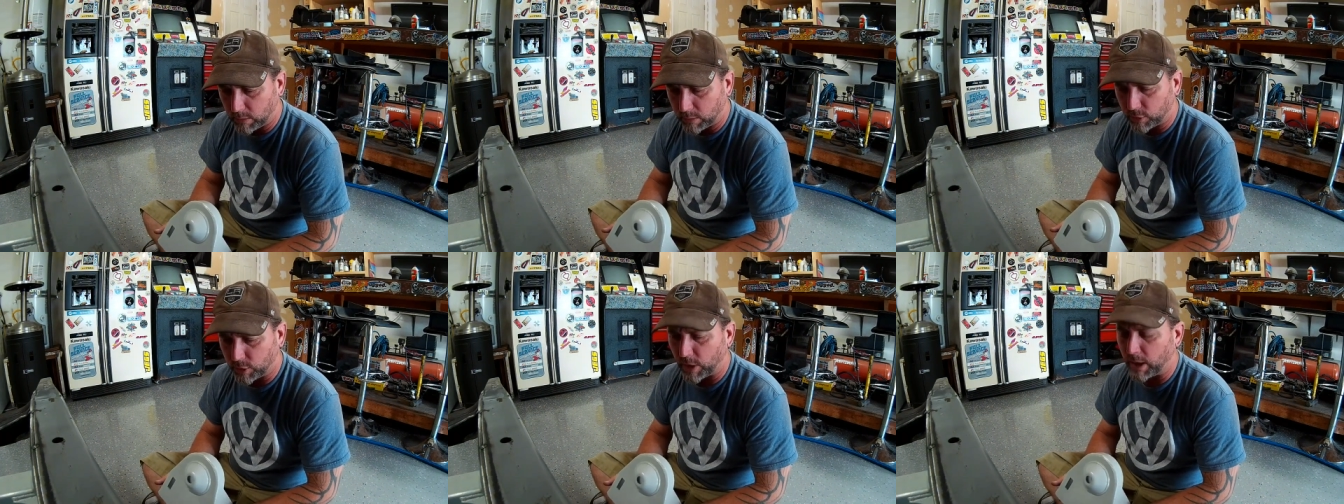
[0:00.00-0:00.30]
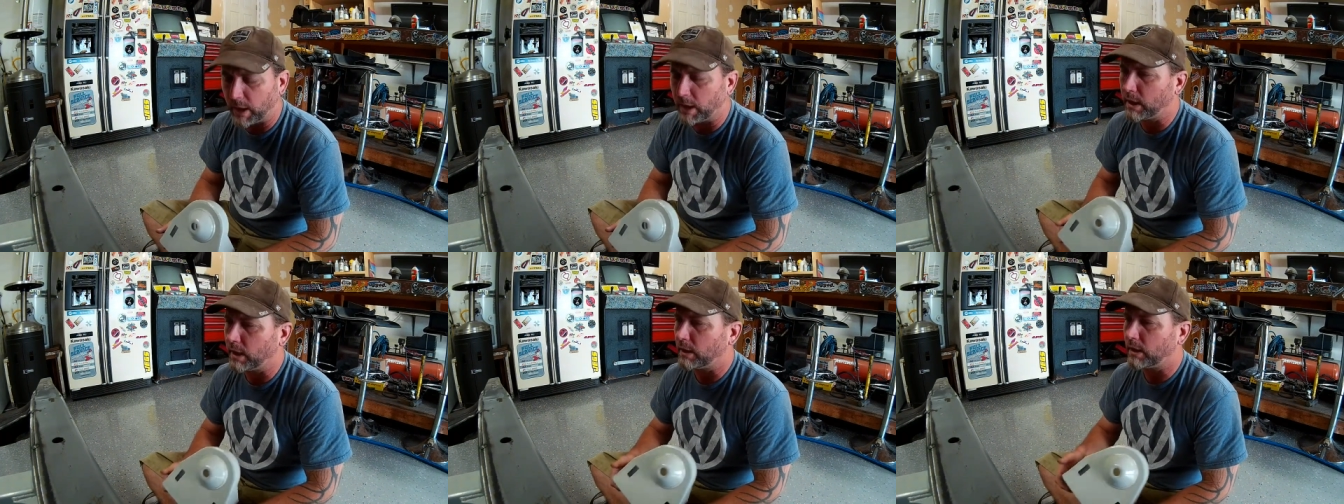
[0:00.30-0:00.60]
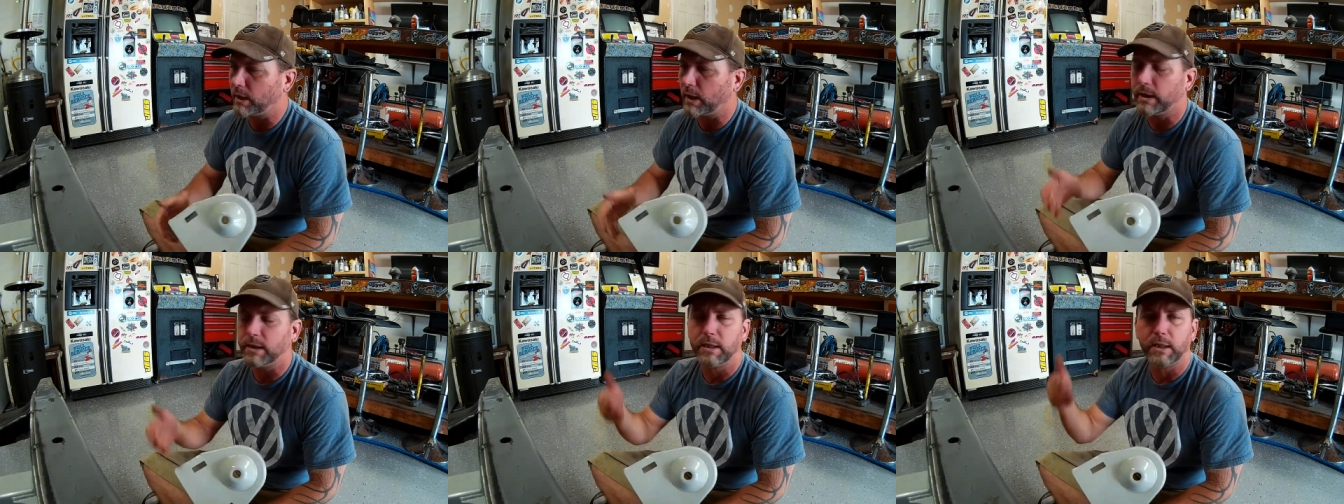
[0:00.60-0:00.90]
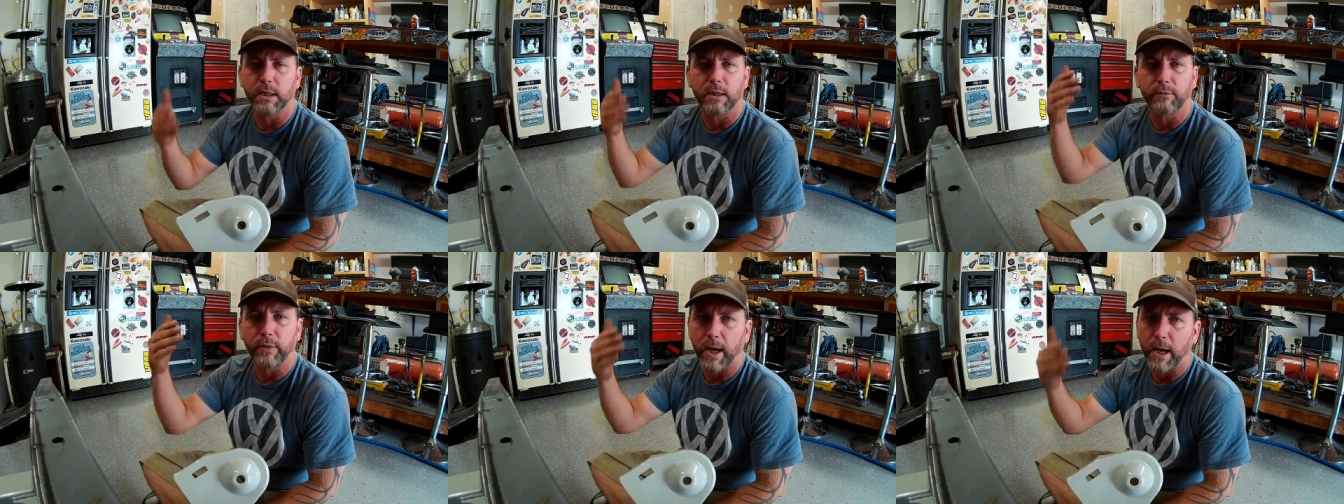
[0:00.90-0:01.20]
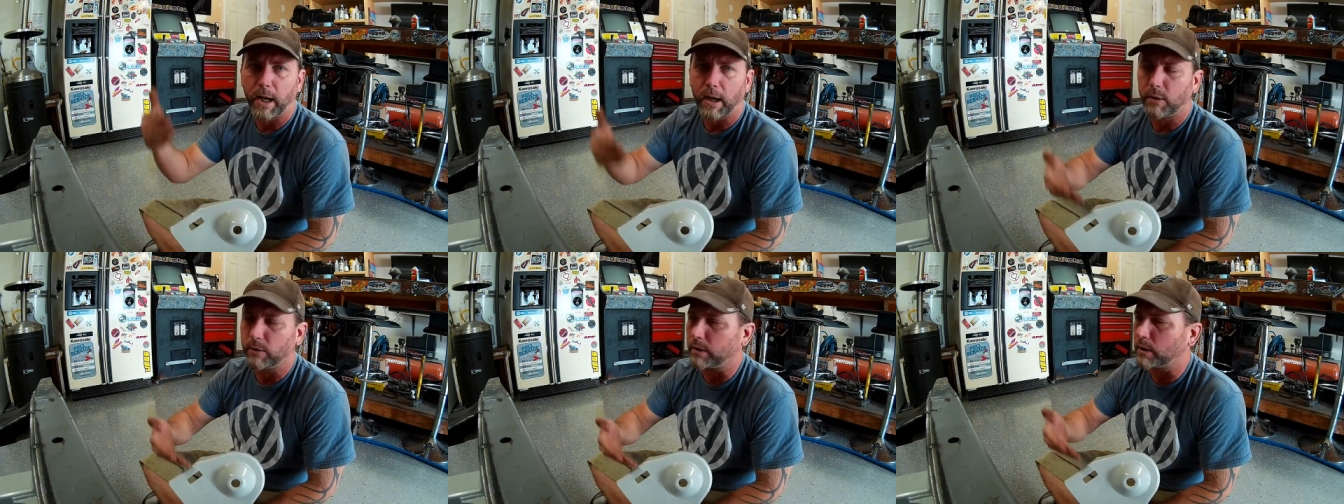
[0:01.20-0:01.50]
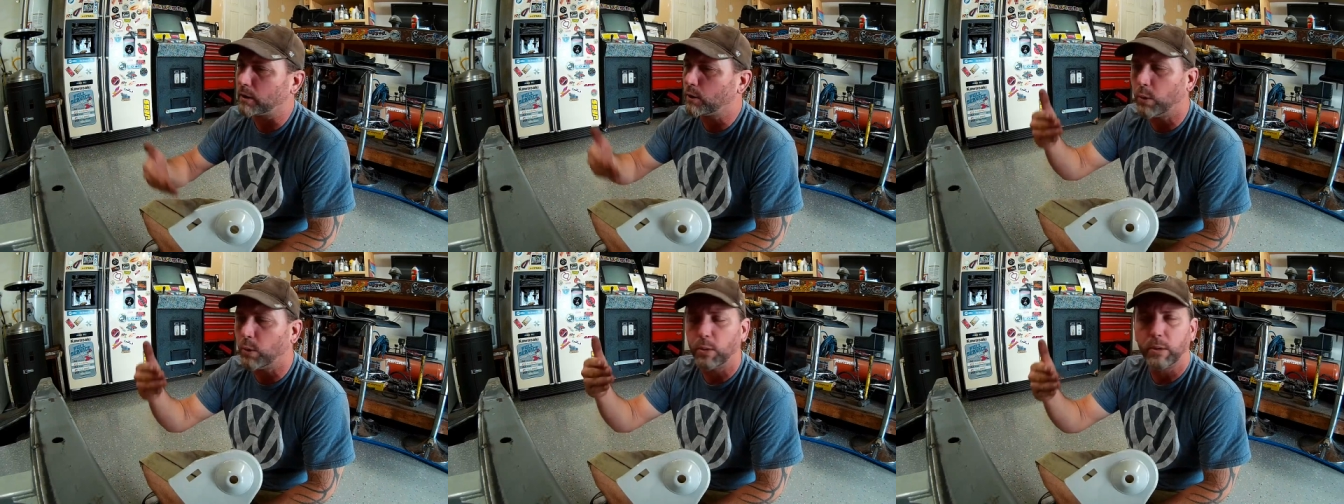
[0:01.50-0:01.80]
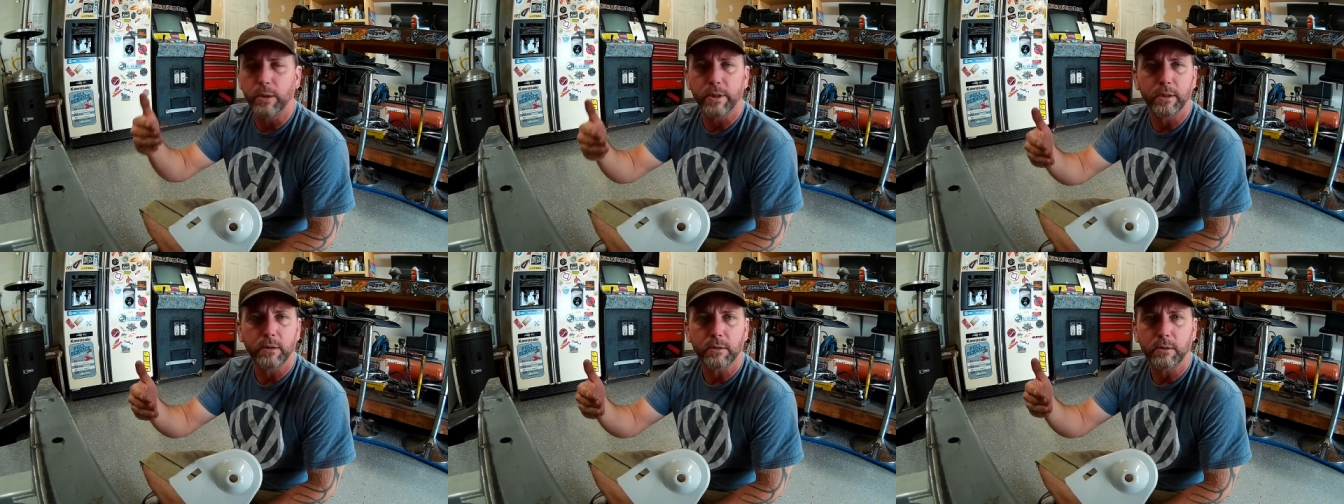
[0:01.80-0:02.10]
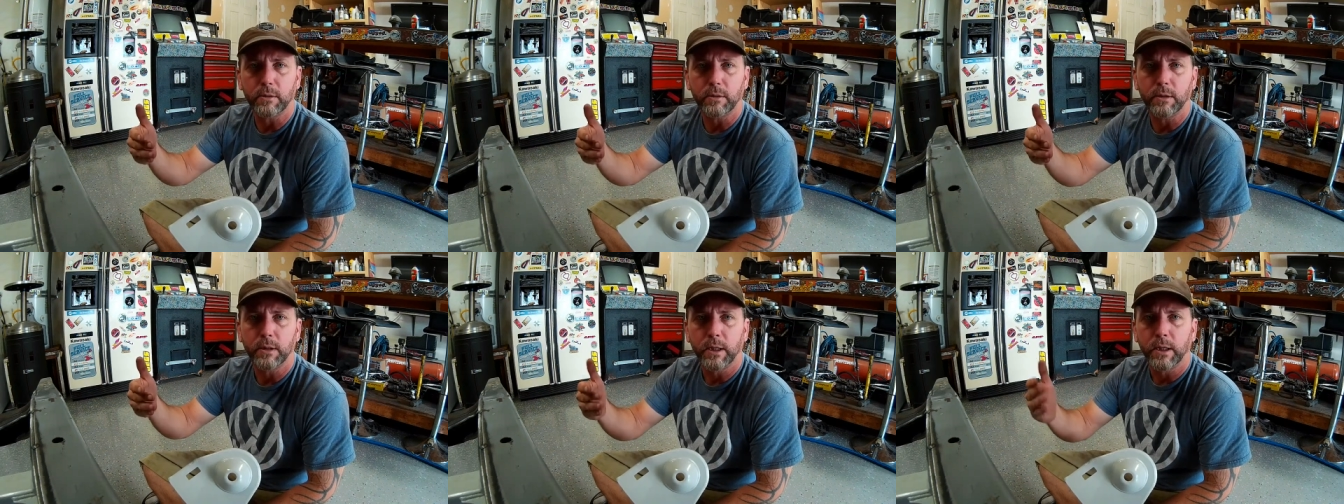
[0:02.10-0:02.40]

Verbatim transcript: try and get an idea of how the coil